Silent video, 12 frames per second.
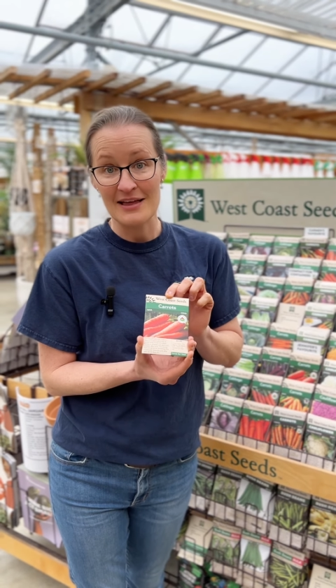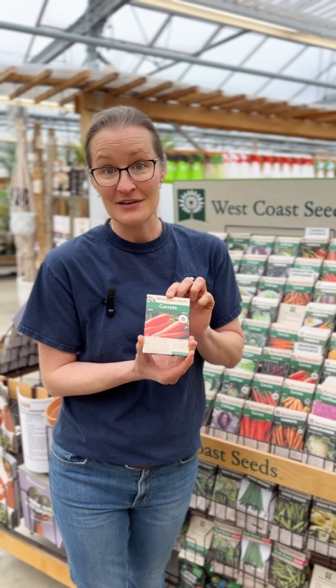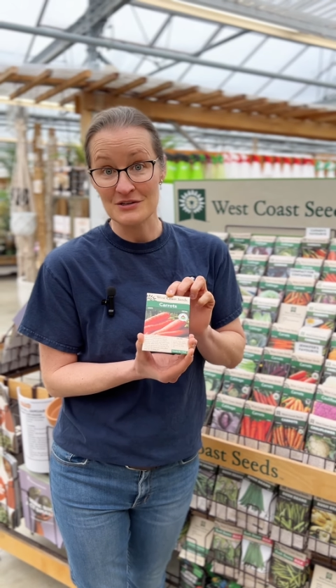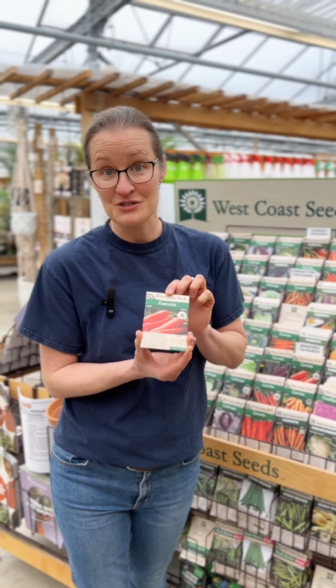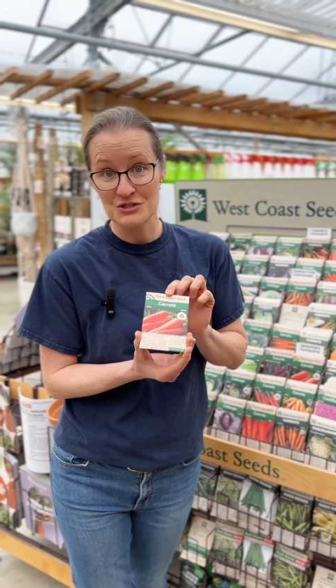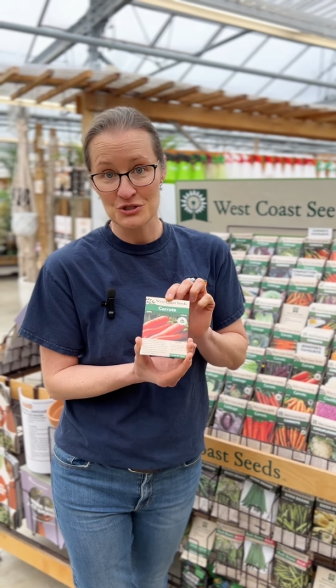
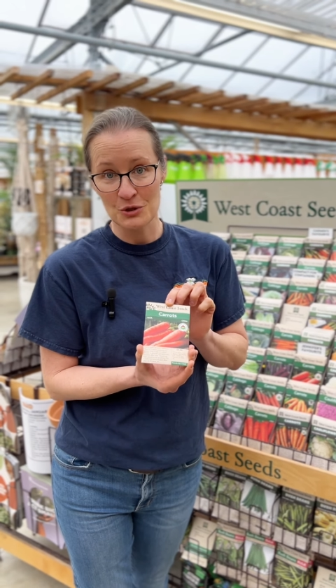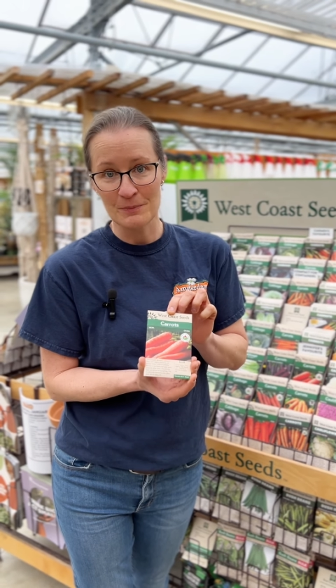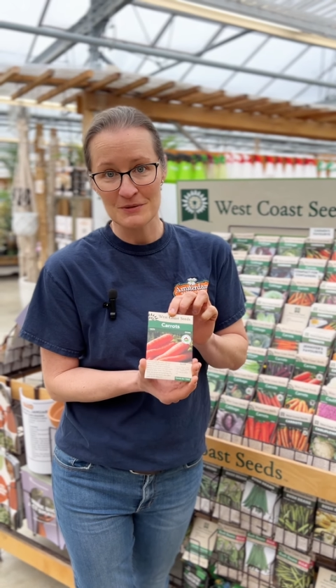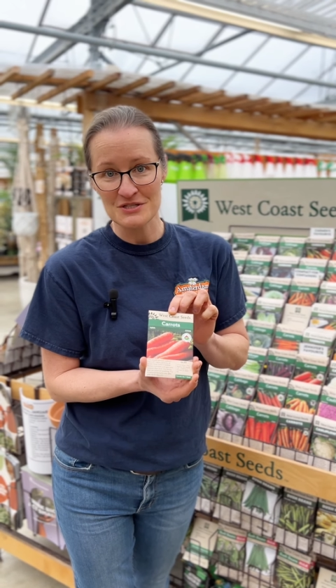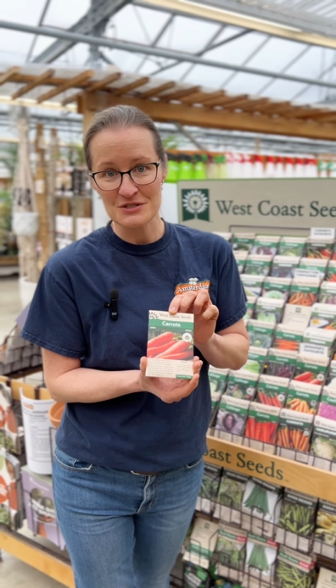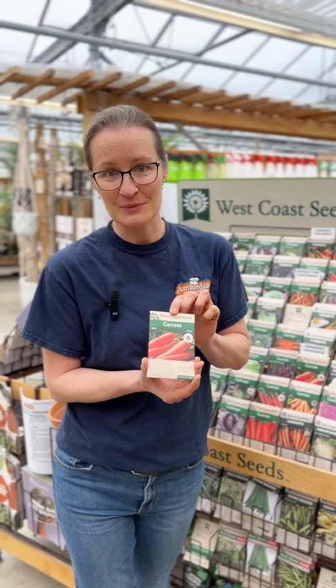They're
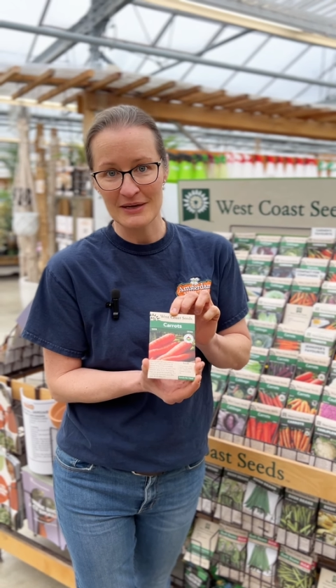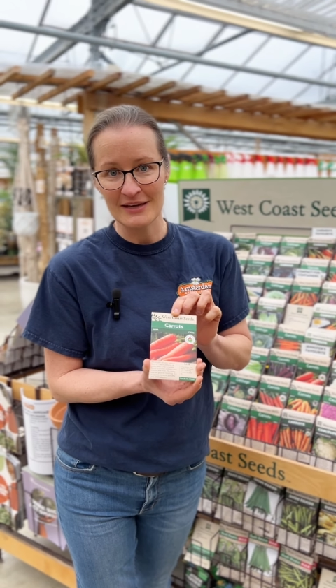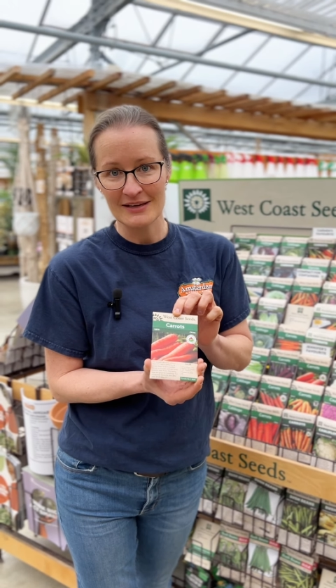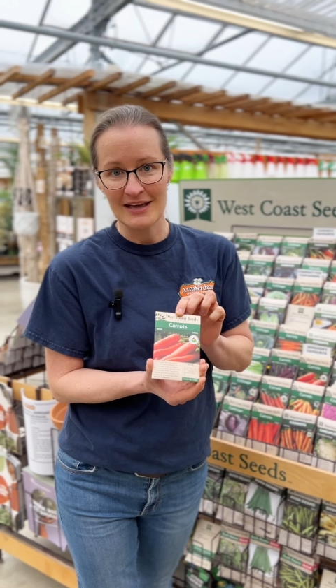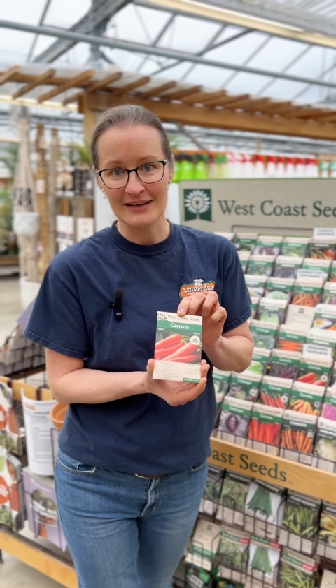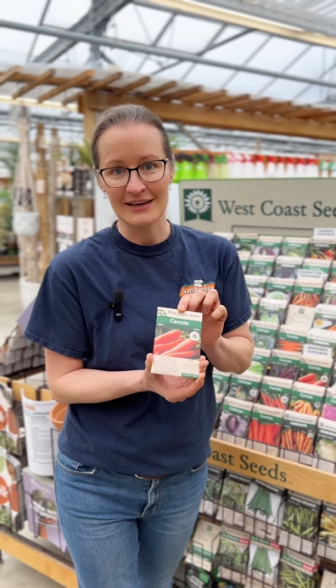super sweet
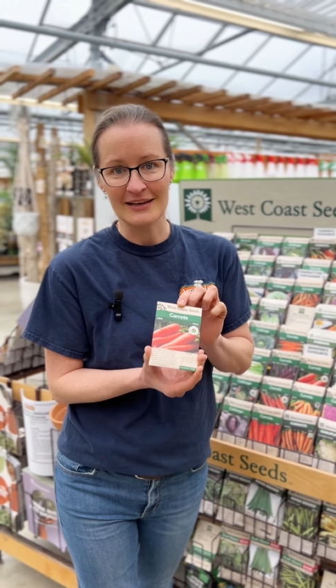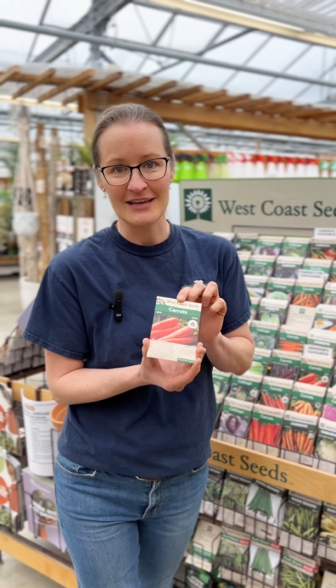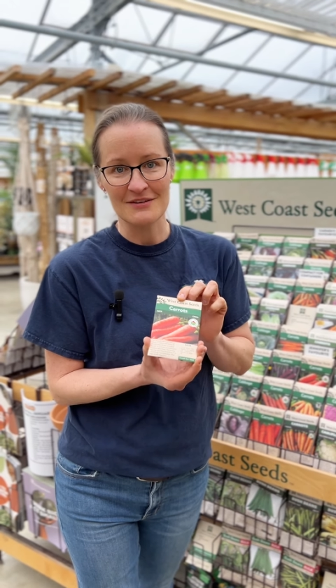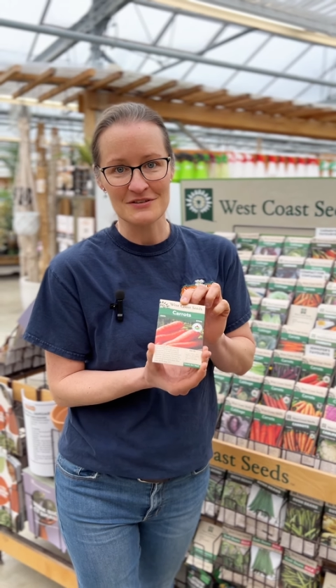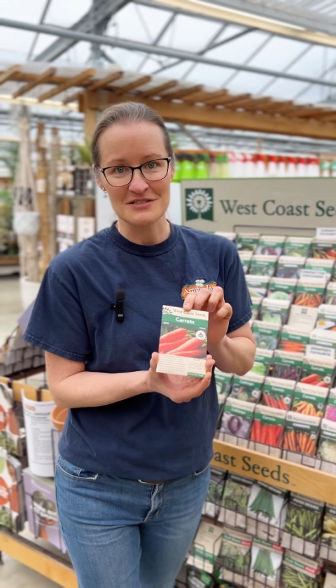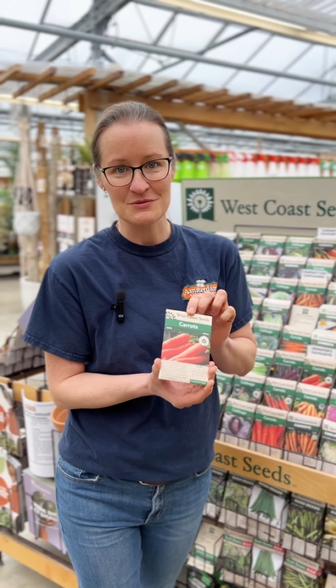and get
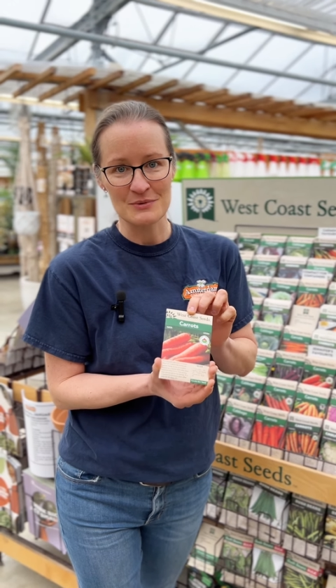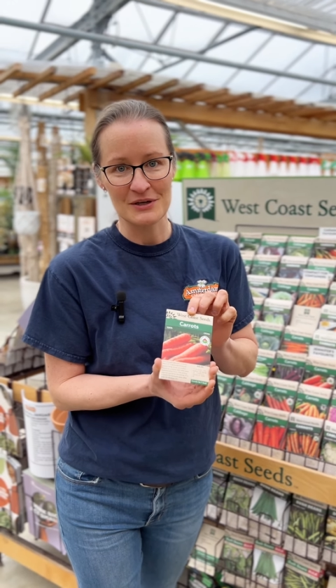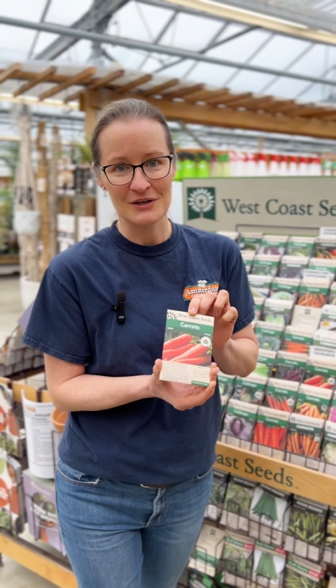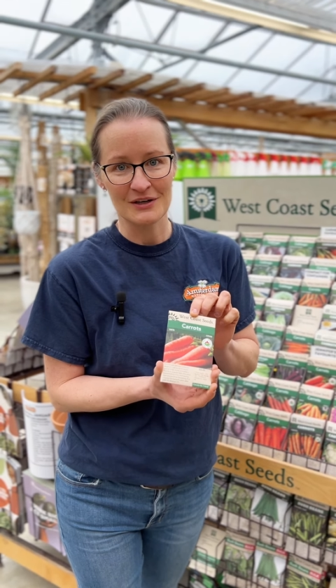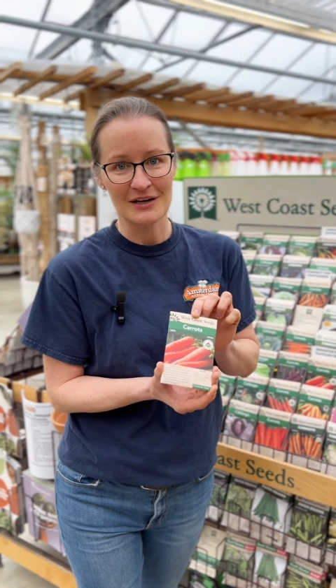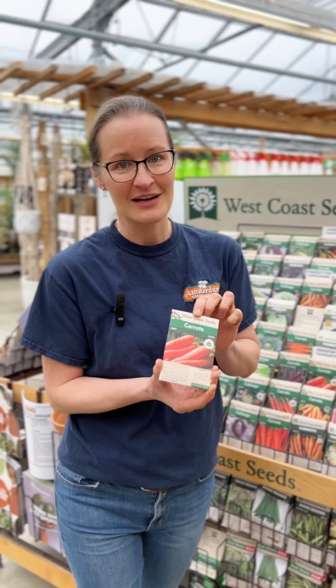even
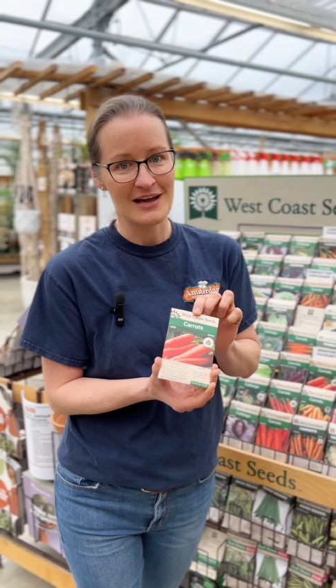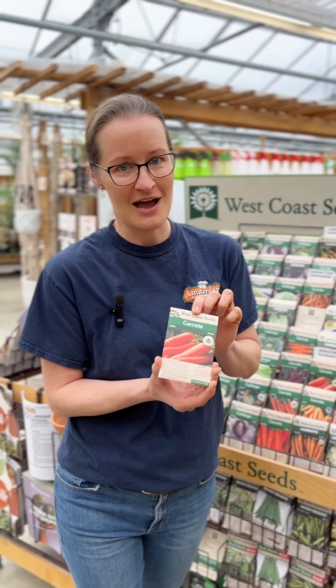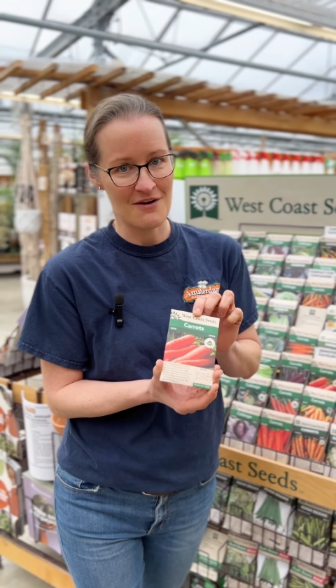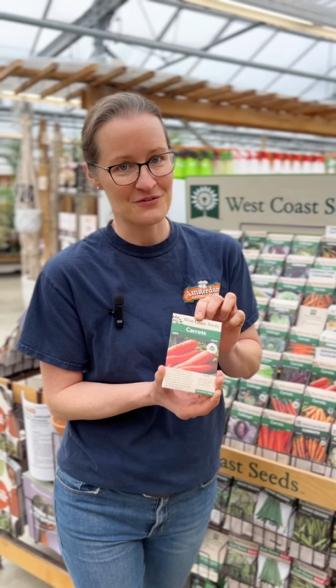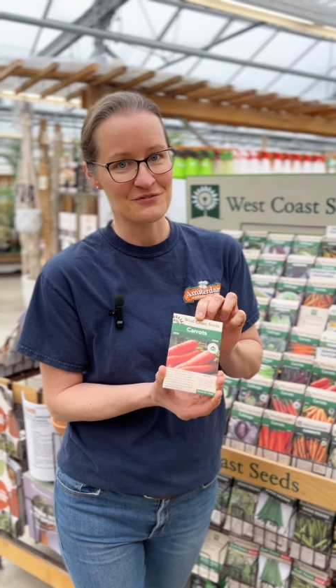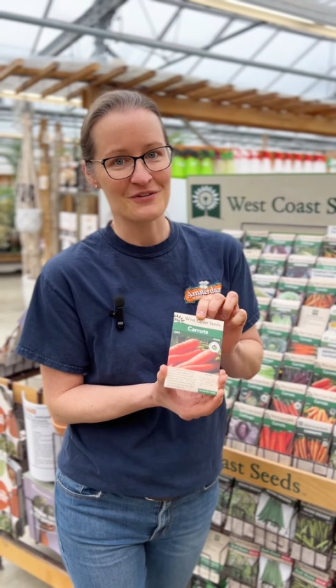sweeter after